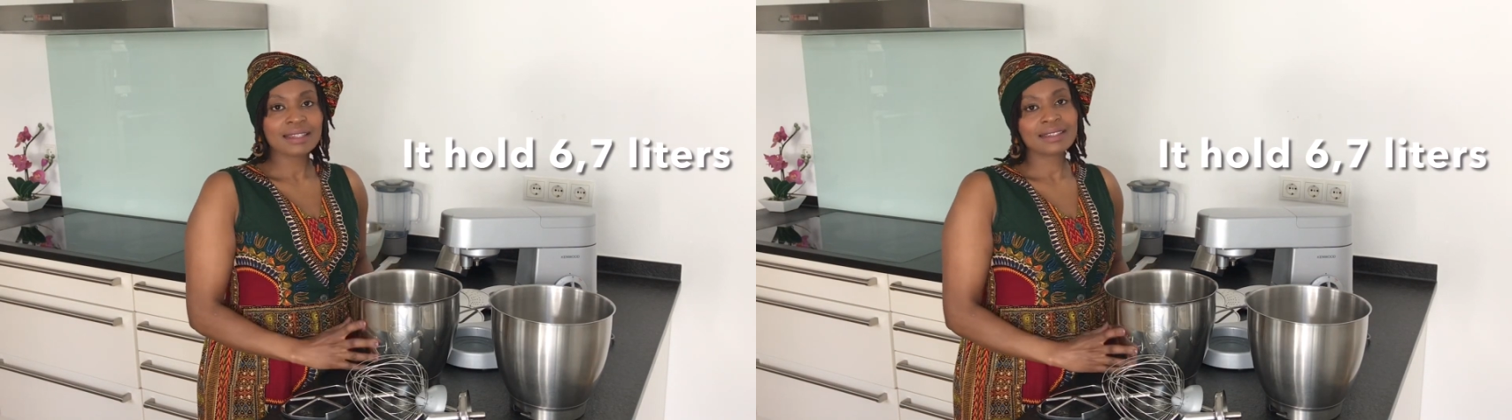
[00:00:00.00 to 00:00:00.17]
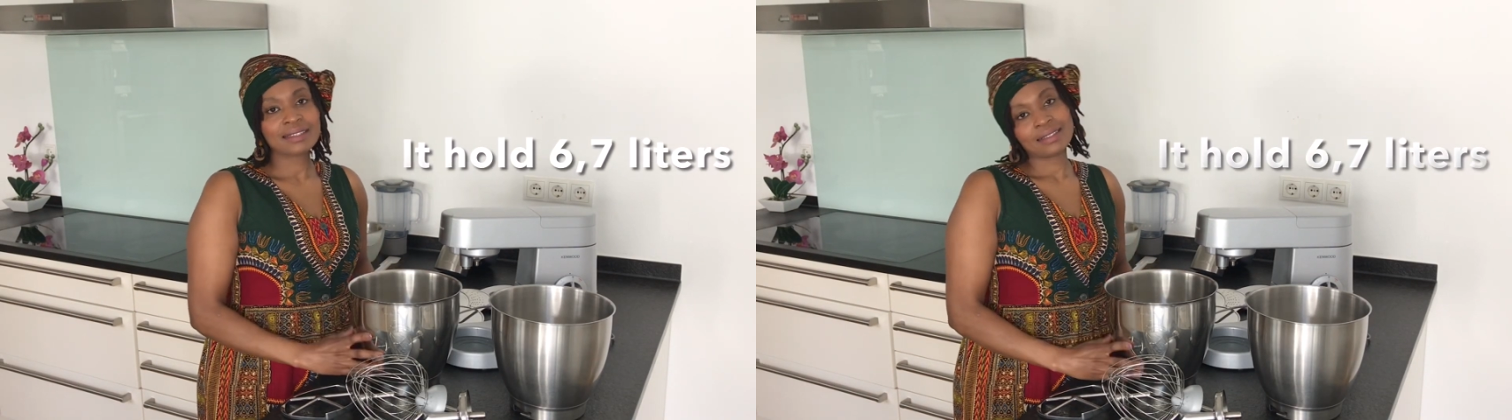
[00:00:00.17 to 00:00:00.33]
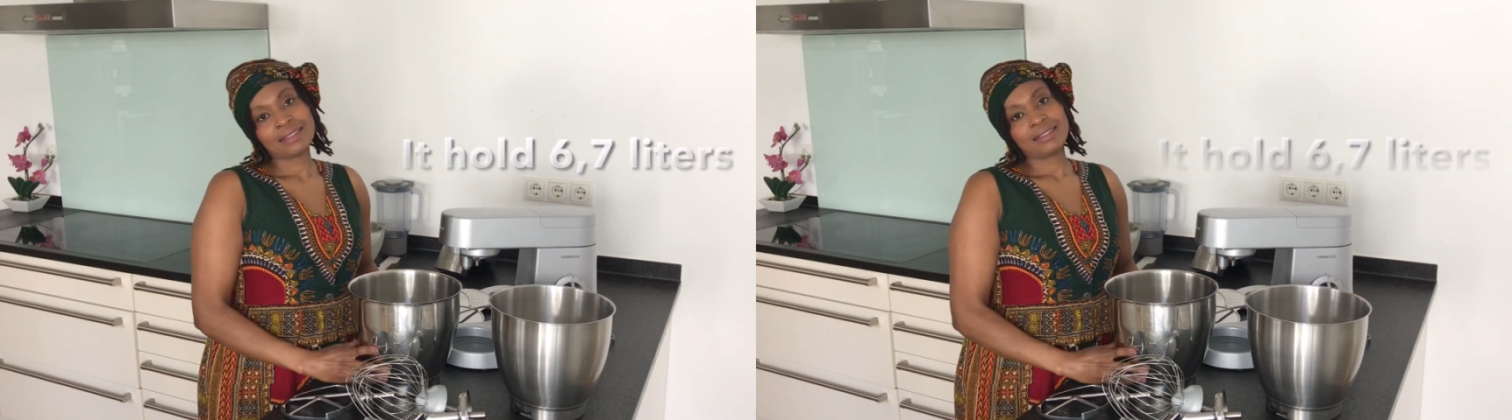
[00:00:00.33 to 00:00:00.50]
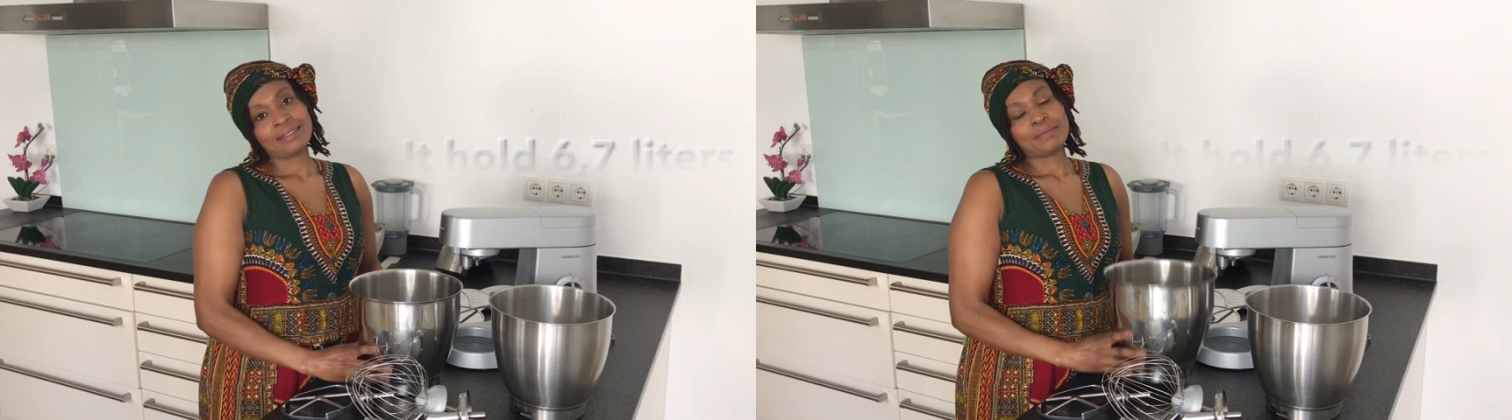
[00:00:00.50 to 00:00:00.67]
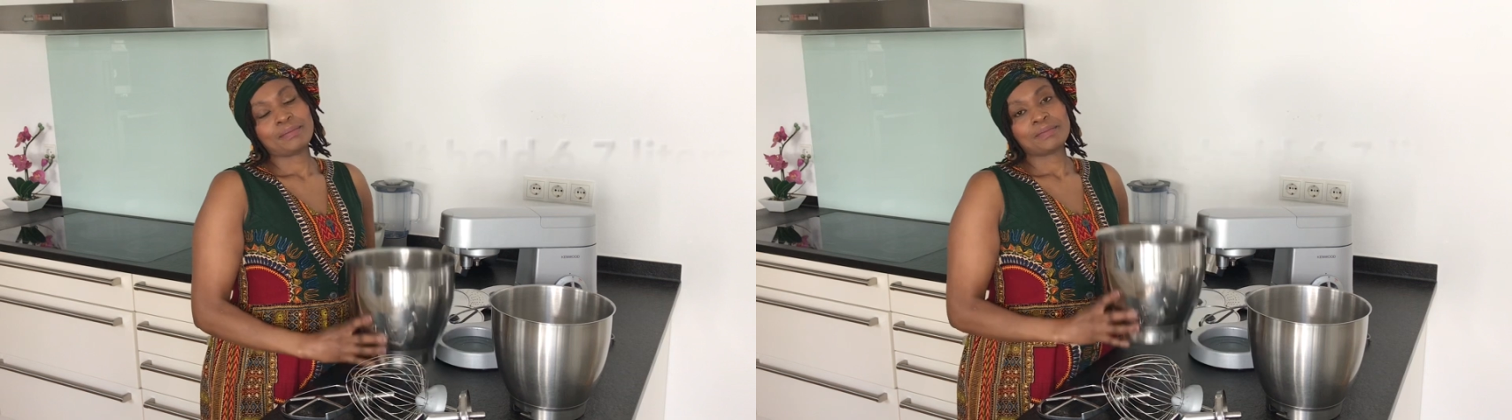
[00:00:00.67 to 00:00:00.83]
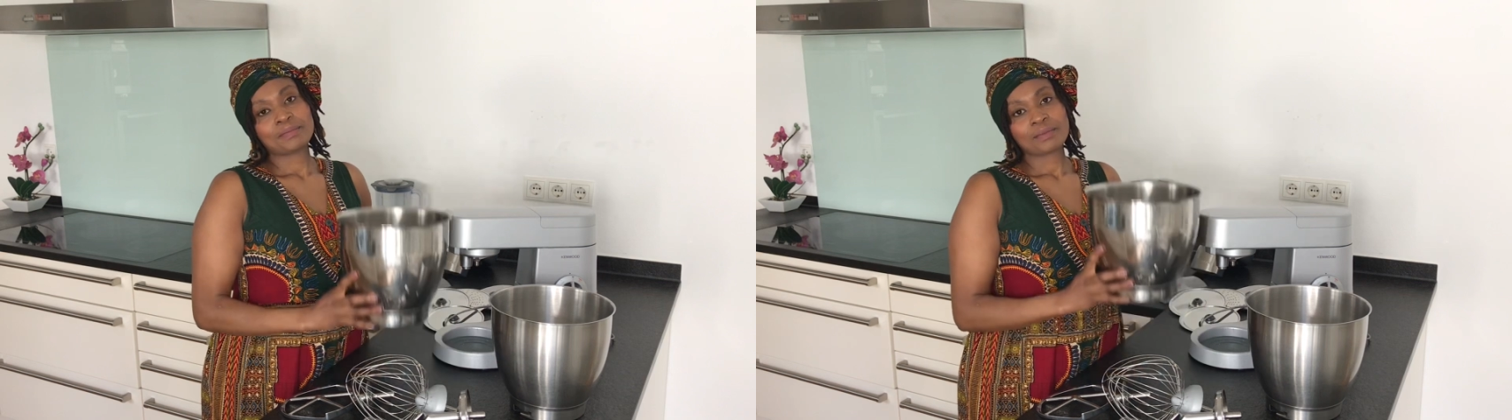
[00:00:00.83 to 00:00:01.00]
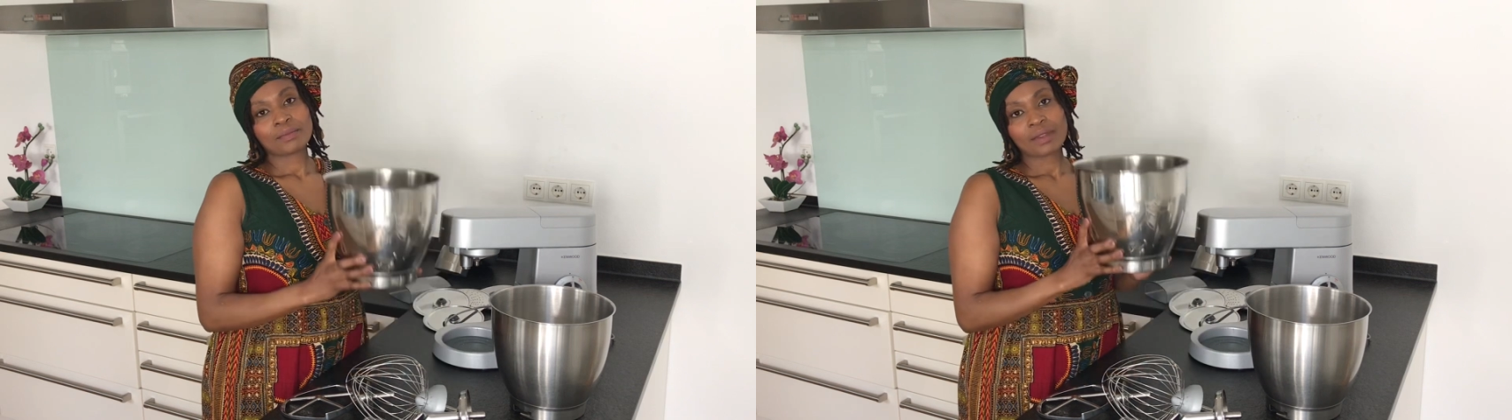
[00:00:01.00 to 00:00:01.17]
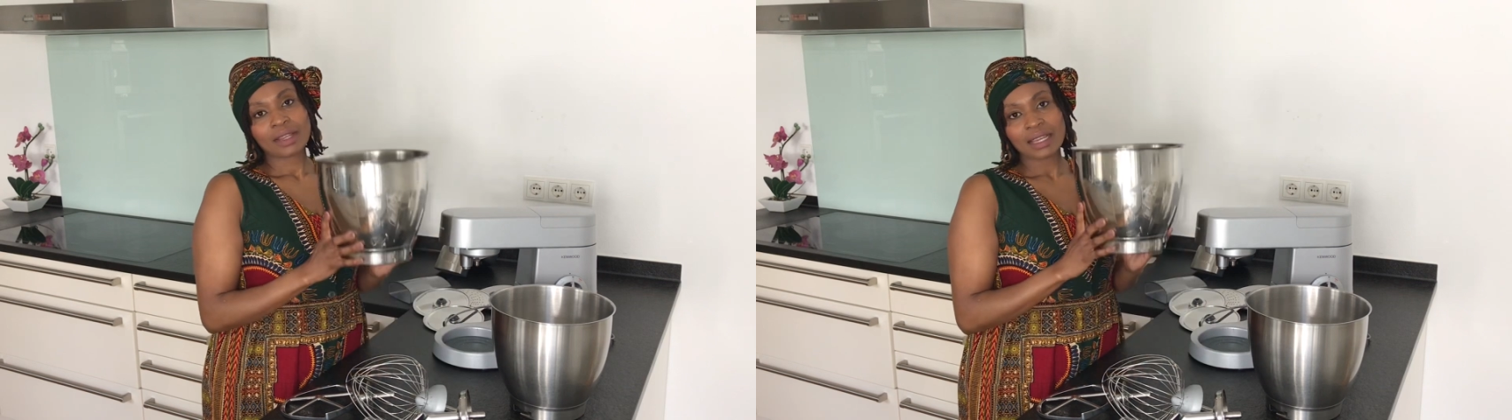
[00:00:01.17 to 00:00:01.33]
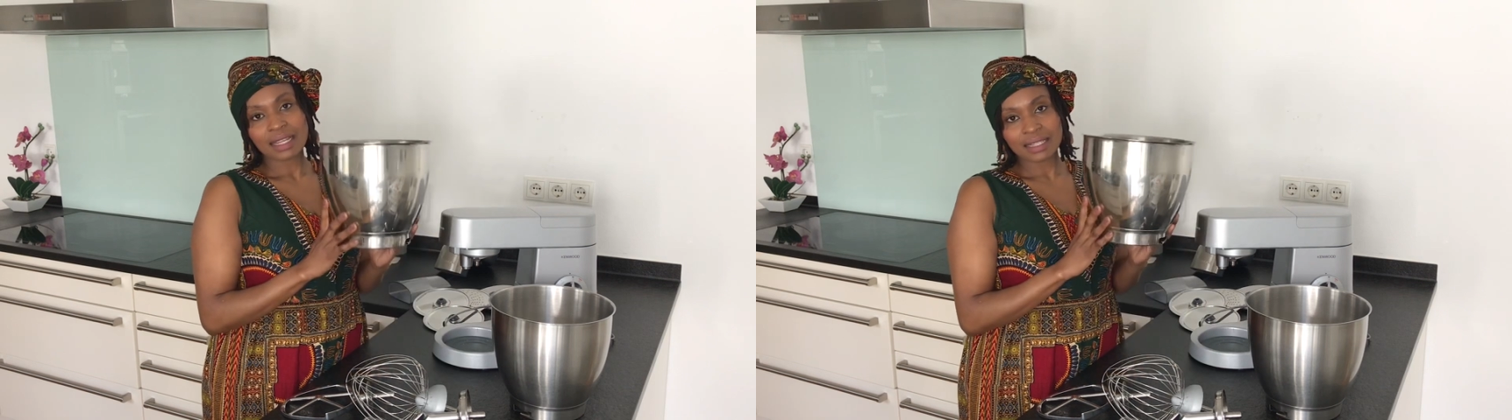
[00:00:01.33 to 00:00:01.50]
is this
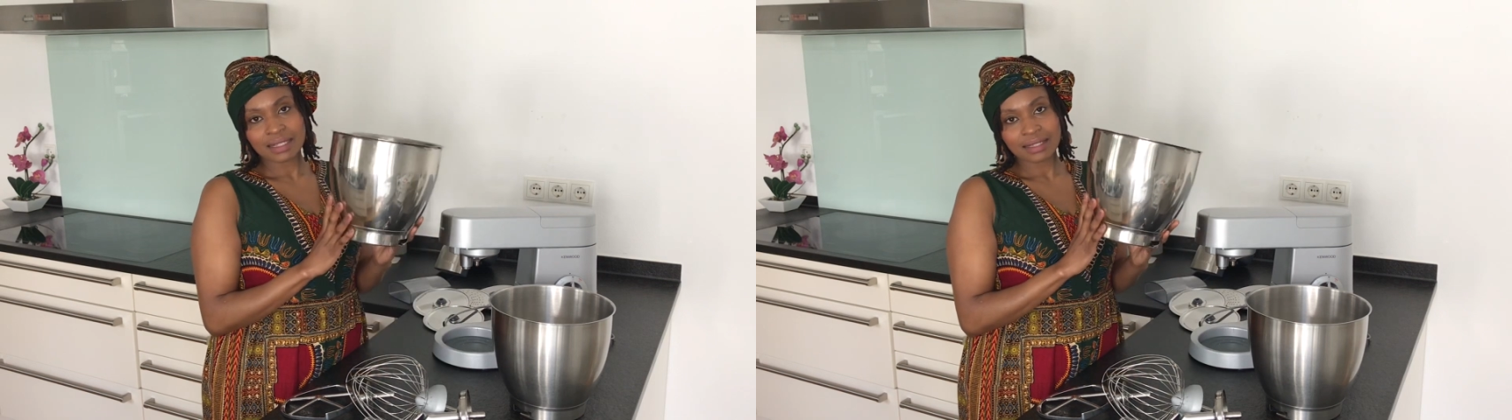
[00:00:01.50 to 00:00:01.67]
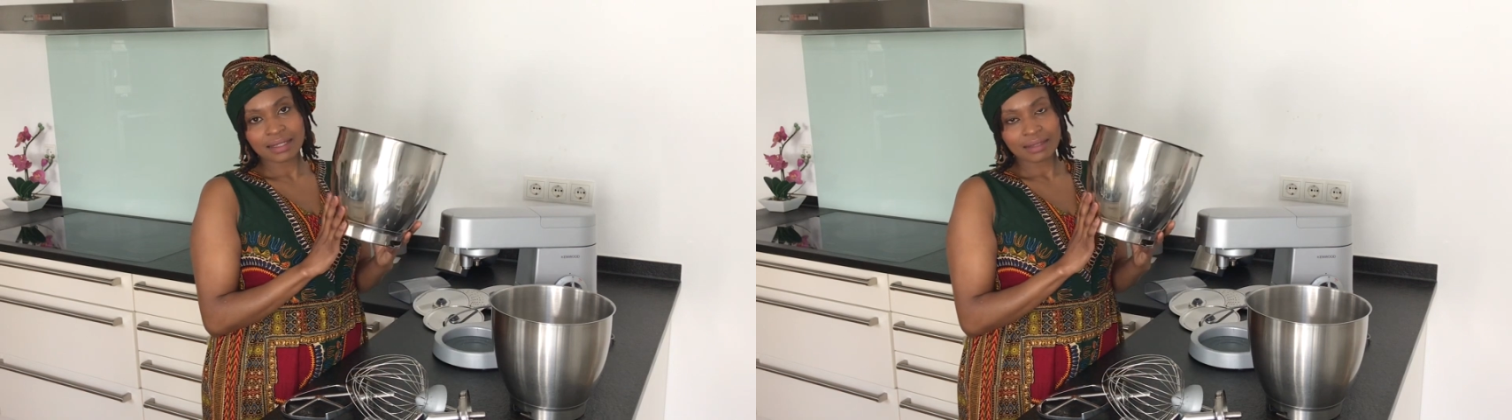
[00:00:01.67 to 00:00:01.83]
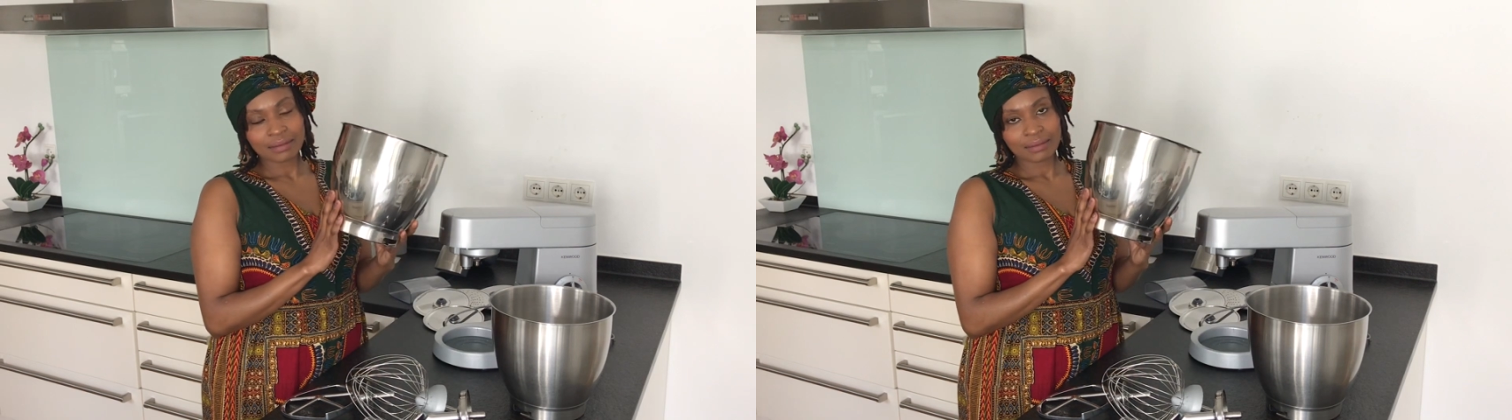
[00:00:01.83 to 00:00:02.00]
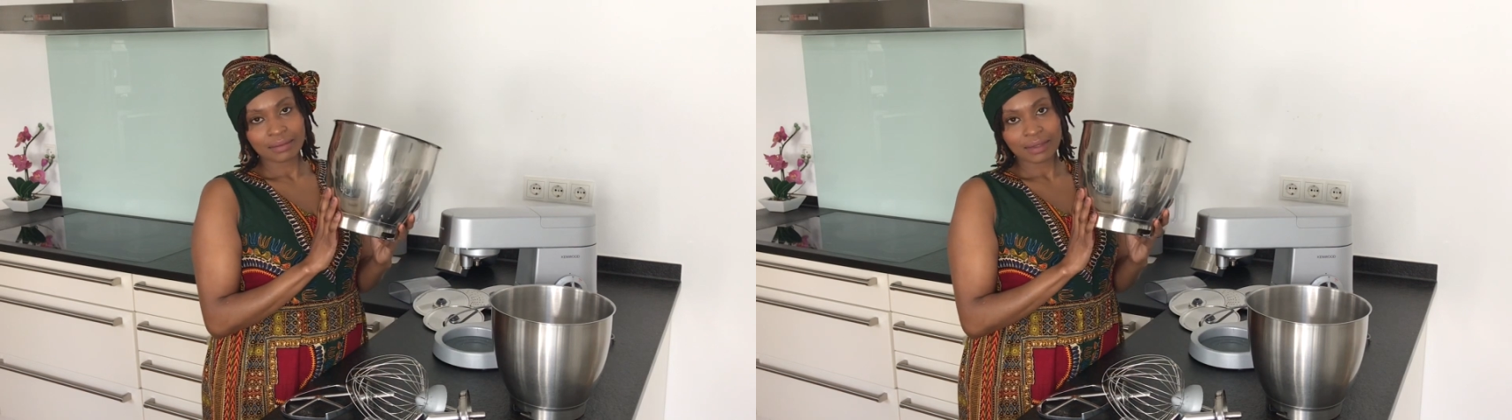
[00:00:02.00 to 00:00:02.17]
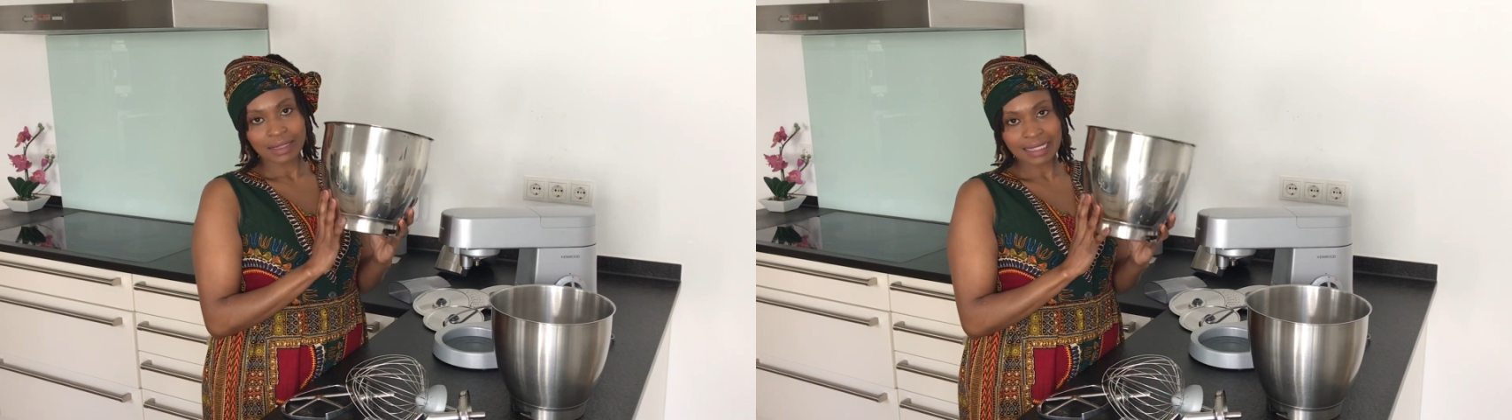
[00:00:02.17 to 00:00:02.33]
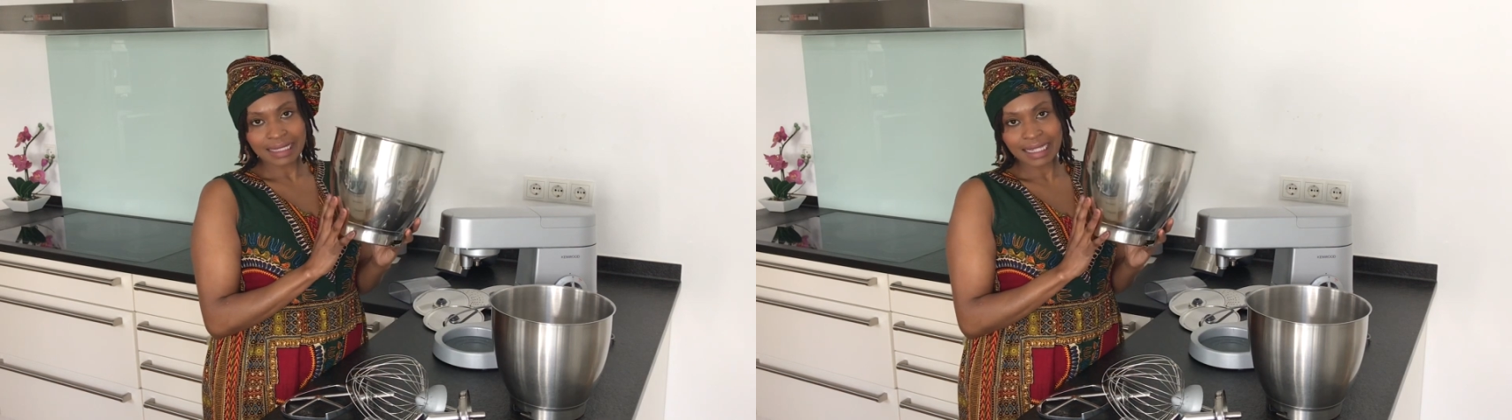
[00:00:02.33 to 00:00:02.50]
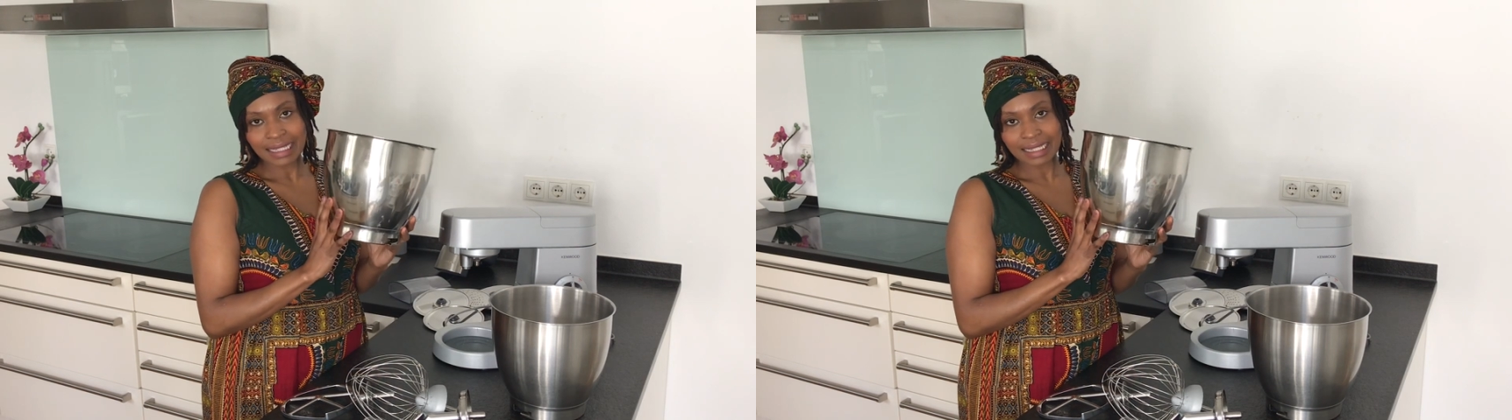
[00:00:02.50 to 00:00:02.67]
stainless steel bowl.